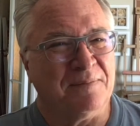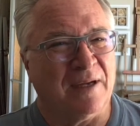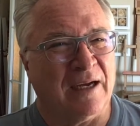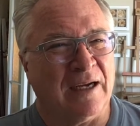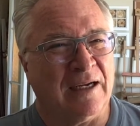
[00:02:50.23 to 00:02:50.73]

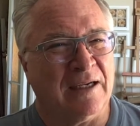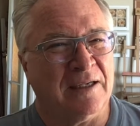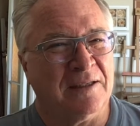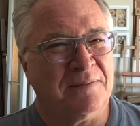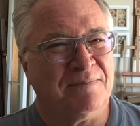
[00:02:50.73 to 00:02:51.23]

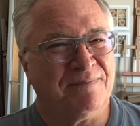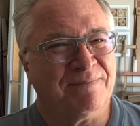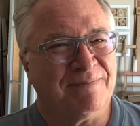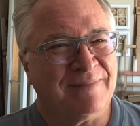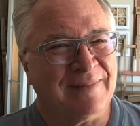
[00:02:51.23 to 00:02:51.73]

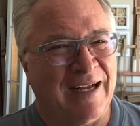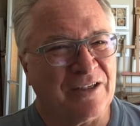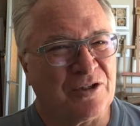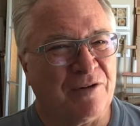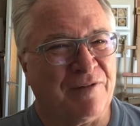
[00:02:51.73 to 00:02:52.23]
not
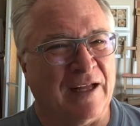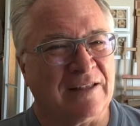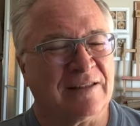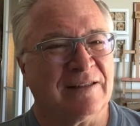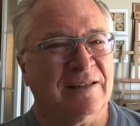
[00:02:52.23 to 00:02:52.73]
sure if
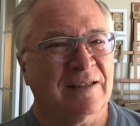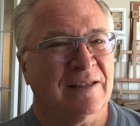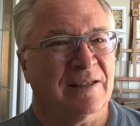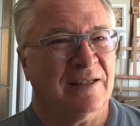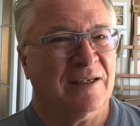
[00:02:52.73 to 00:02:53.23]
that's
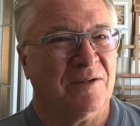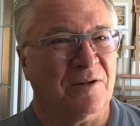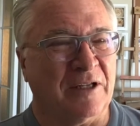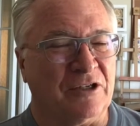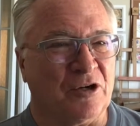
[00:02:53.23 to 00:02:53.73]

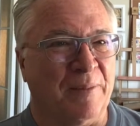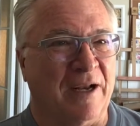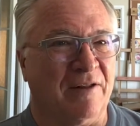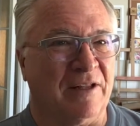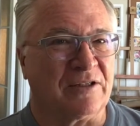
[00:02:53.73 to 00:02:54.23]
really germane
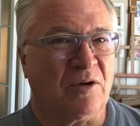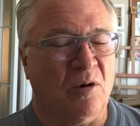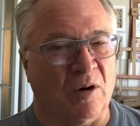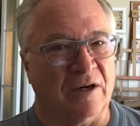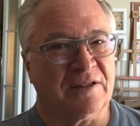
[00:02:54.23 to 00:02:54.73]
to this
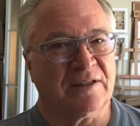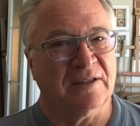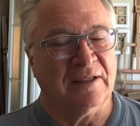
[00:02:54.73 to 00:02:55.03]
course.